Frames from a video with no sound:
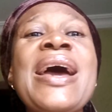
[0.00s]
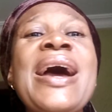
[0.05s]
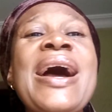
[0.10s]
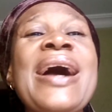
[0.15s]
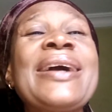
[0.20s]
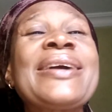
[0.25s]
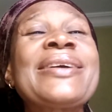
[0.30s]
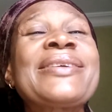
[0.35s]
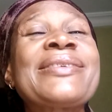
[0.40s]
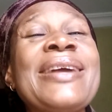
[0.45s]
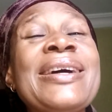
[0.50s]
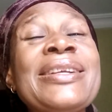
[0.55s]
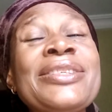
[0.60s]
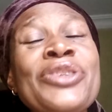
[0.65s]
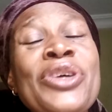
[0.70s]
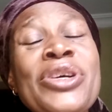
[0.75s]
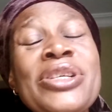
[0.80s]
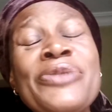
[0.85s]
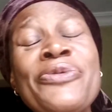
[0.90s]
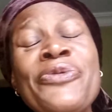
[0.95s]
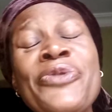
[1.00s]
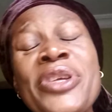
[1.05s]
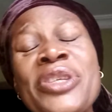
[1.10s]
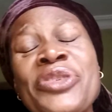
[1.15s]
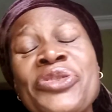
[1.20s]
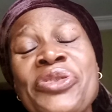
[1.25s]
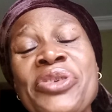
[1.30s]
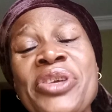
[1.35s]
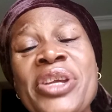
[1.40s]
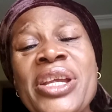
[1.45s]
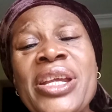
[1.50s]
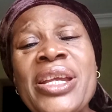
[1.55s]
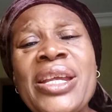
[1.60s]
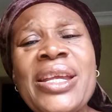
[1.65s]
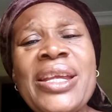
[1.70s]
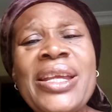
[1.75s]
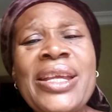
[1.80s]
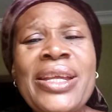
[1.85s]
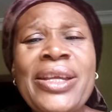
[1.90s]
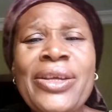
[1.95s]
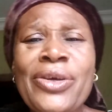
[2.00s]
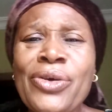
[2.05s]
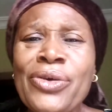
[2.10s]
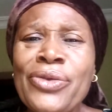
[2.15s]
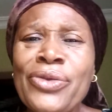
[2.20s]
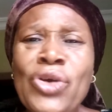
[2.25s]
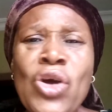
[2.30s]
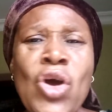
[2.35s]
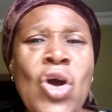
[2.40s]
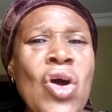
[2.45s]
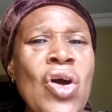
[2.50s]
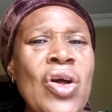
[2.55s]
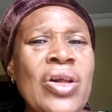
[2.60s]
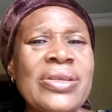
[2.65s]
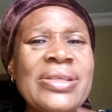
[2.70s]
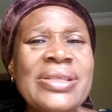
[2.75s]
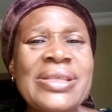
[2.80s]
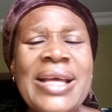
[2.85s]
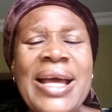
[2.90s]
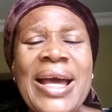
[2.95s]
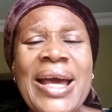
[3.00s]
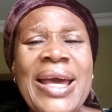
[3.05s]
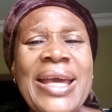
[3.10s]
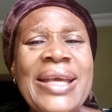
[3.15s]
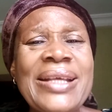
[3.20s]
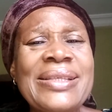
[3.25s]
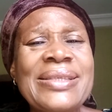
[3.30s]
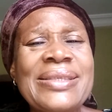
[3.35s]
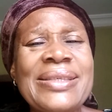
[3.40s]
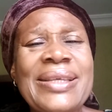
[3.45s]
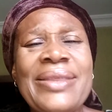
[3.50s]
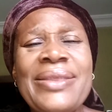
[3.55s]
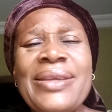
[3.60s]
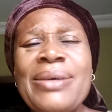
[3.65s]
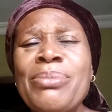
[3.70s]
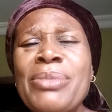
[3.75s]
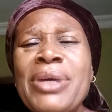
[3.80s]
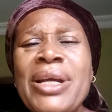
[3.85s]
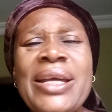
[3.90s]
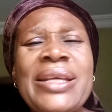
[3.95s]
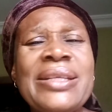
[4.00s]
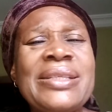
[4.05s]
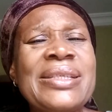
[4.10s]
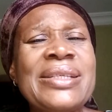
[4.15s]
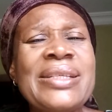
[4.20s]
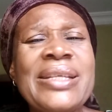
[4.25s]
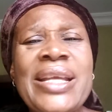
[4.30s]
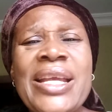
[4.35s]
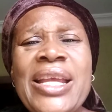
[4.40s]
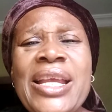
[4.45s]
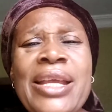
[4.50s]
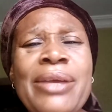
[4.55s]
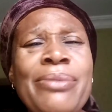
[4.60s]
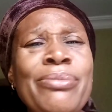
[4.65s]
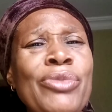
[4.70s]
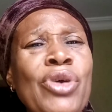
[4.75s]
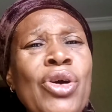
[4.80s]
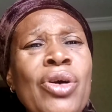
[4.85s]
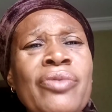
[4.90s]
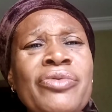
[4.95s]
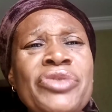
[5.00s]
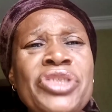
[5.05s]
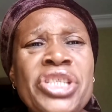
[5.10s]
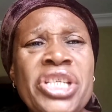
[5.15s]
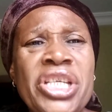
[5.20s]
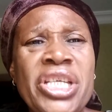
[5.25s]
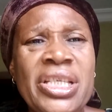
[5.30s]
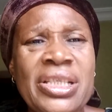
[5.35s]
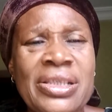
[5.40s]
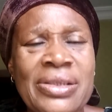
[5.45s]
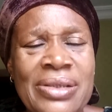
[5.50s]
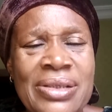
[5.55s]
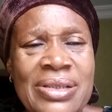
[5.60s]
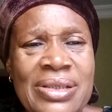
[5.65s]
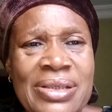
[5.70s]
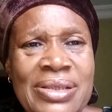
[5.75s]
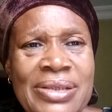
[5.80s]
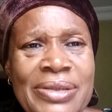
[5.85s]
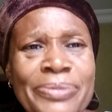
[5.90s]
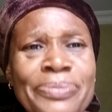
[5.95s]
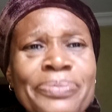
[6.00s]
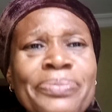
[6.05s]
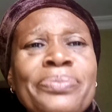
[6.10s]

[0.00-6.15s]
and grant us victory on all sides in the mighty name of Jesus.